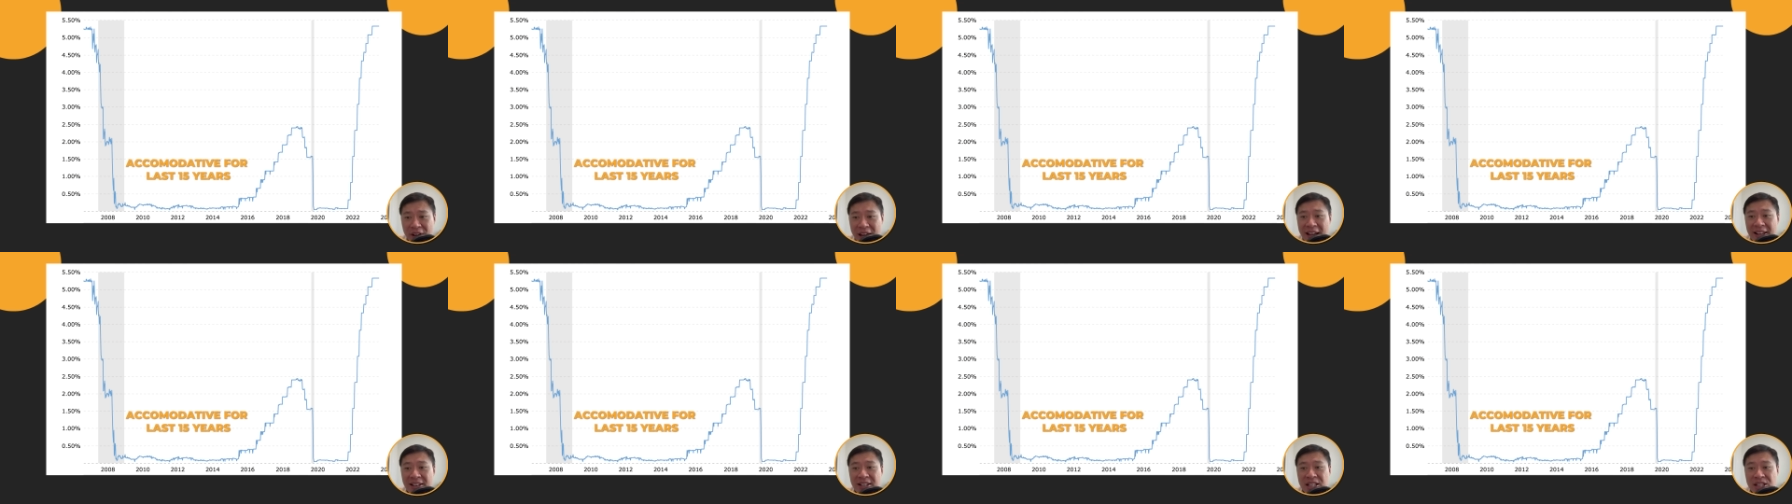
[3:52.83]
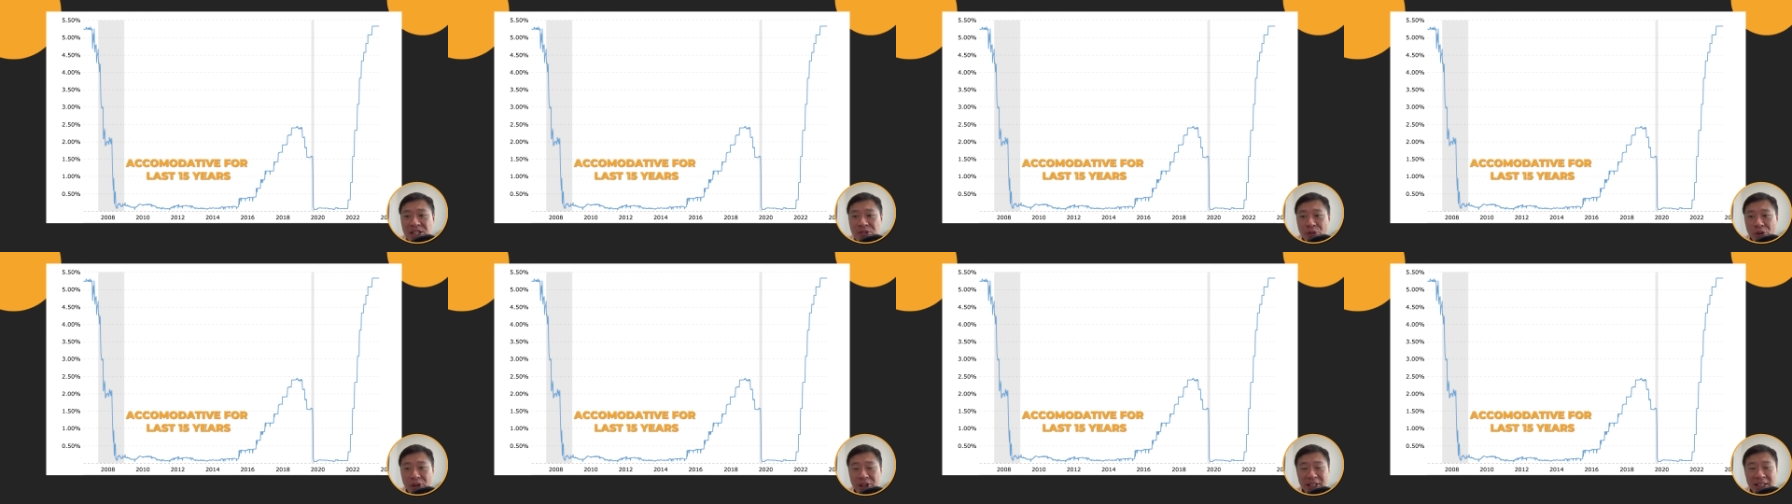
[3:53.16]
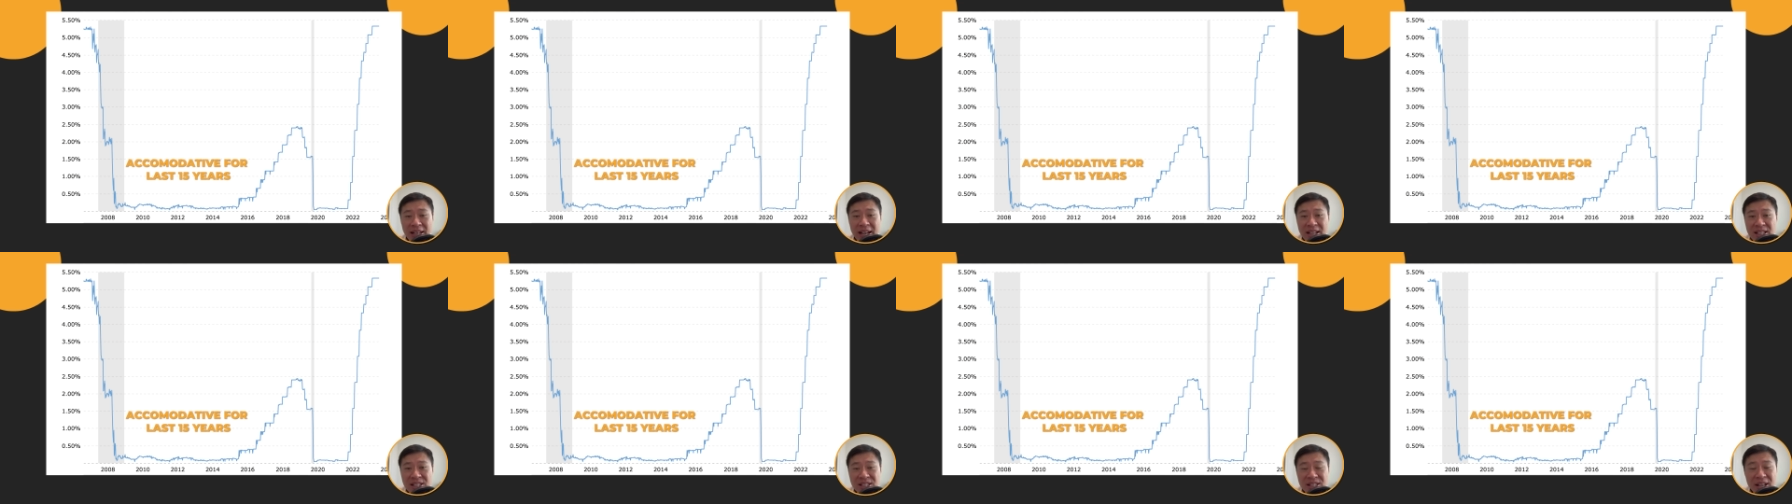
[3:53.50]
at least for the
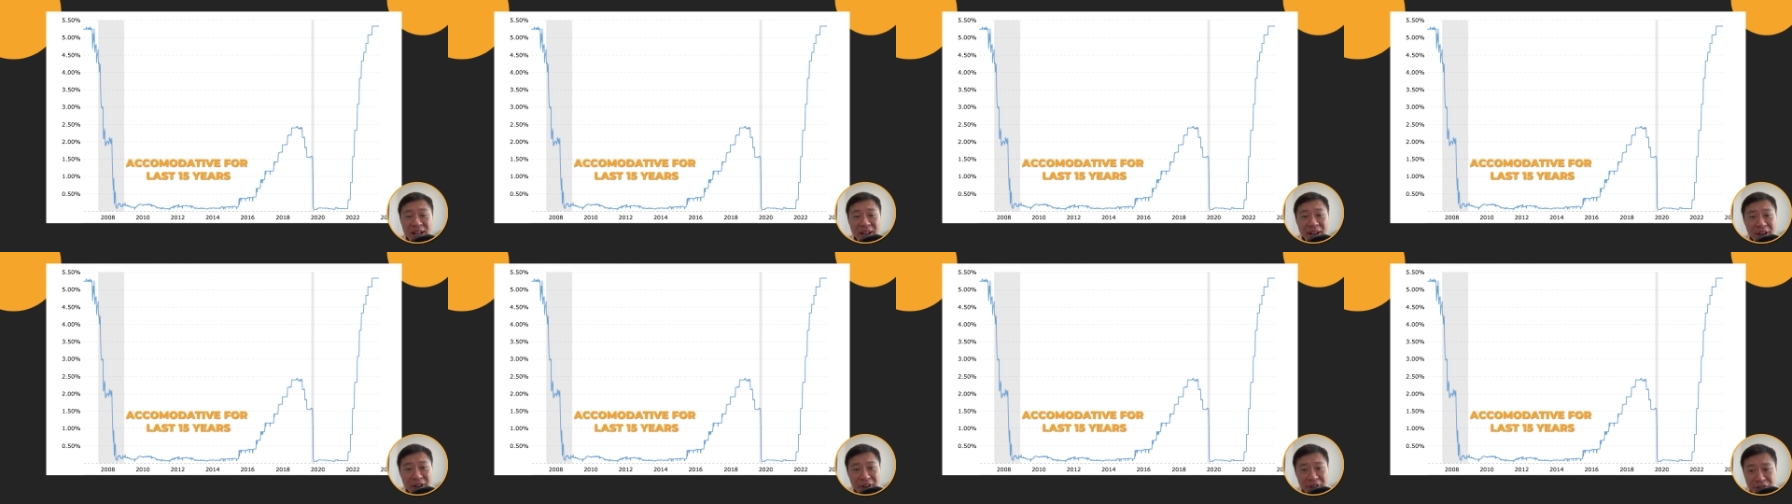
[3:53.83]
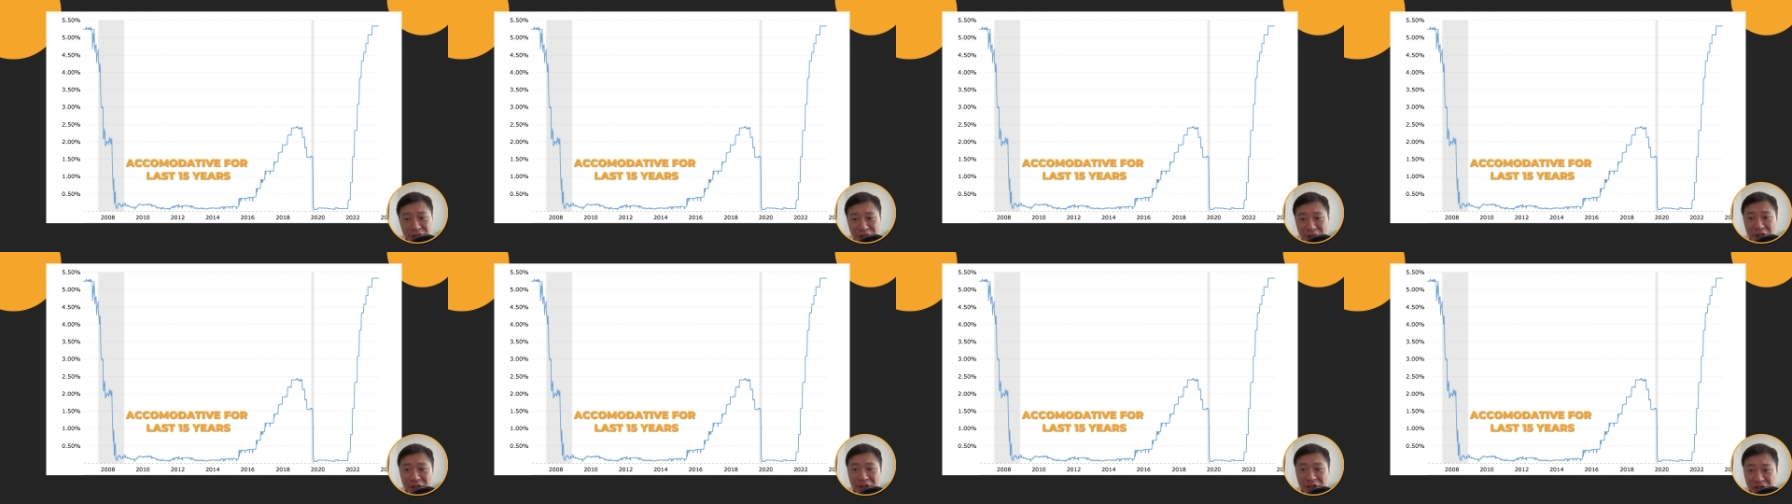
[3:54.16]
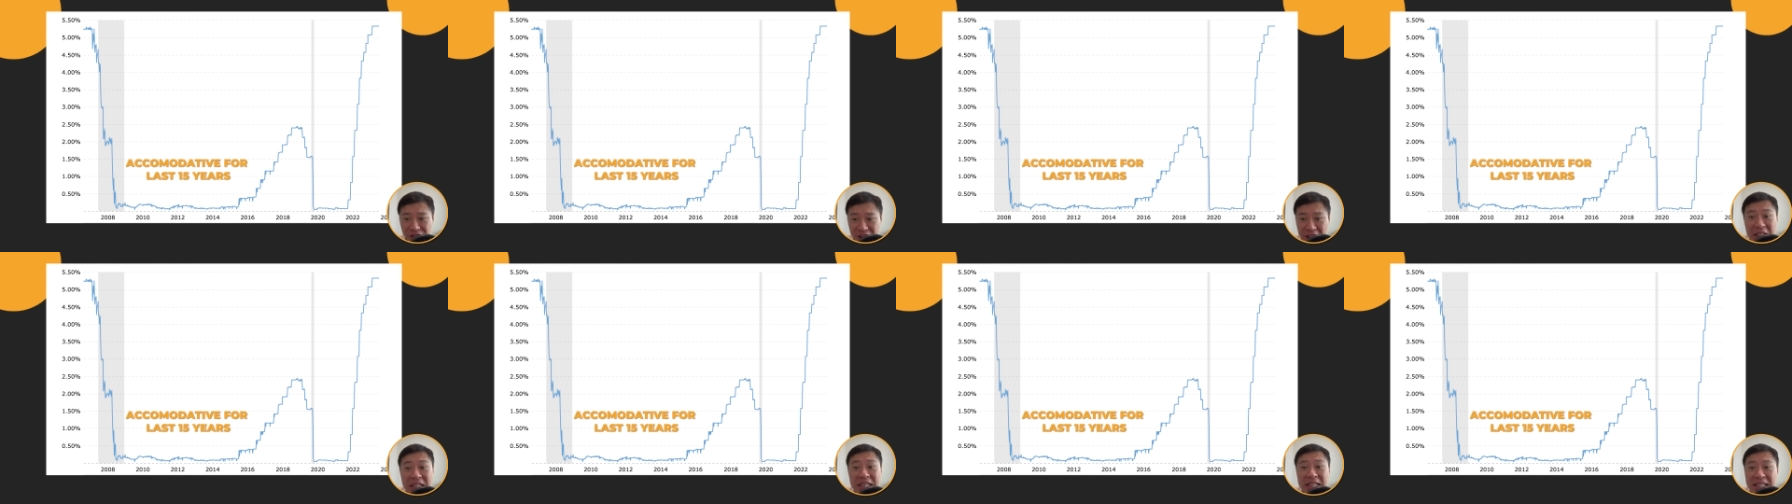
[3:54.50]
last
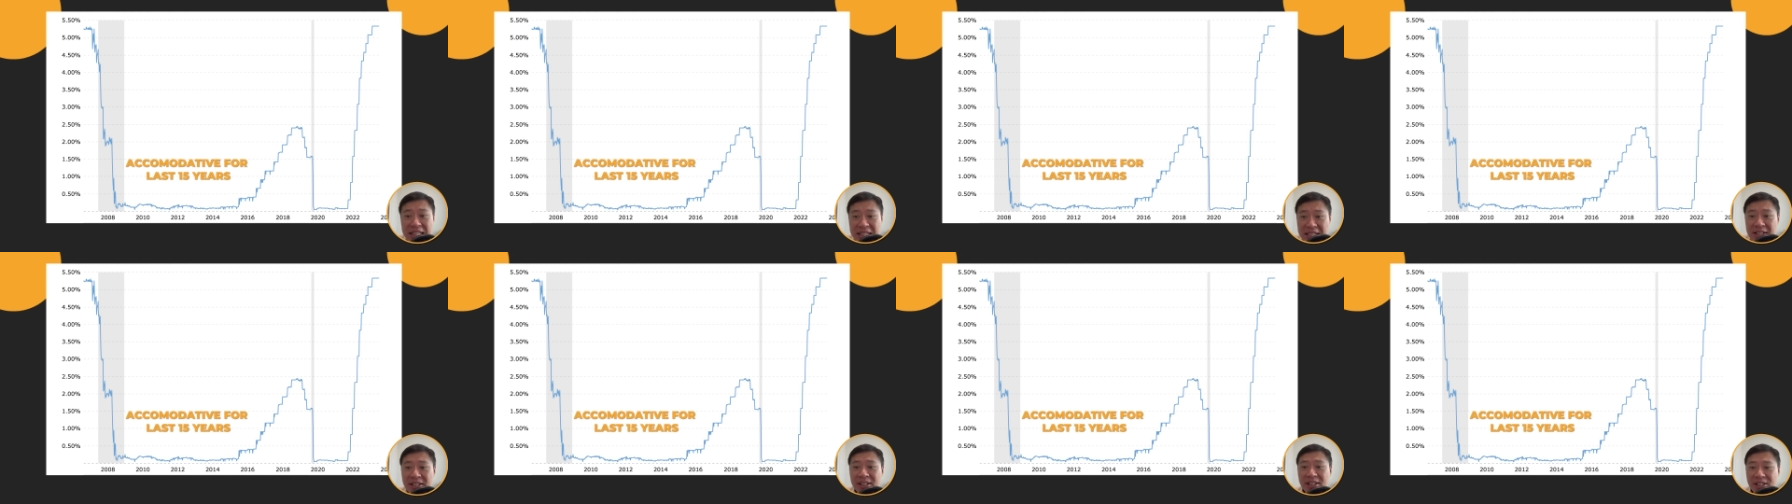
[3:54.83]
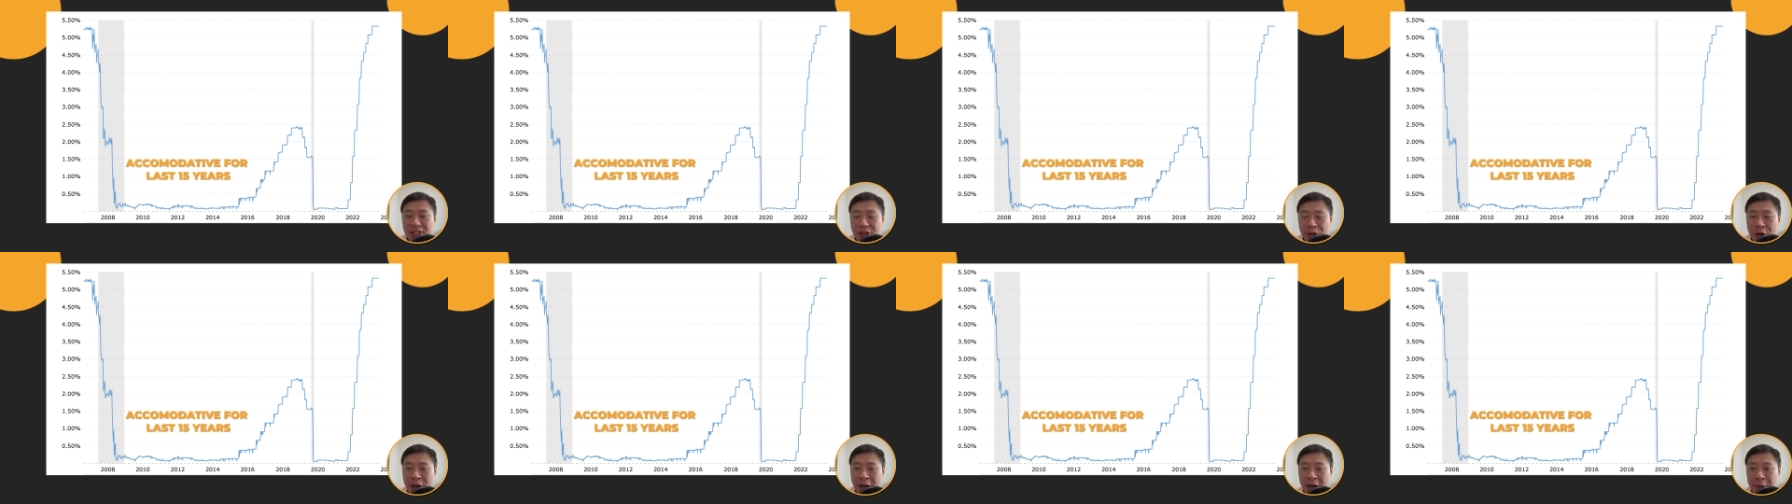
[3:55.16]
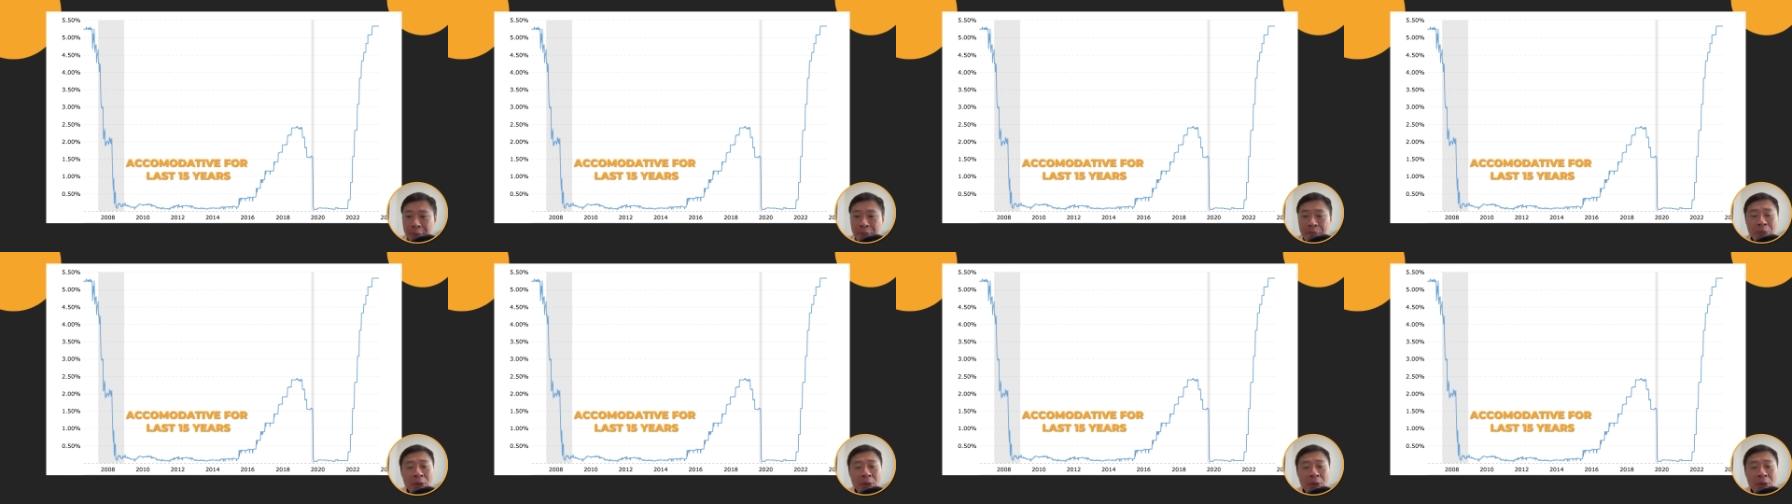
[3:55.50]
15 years, correct?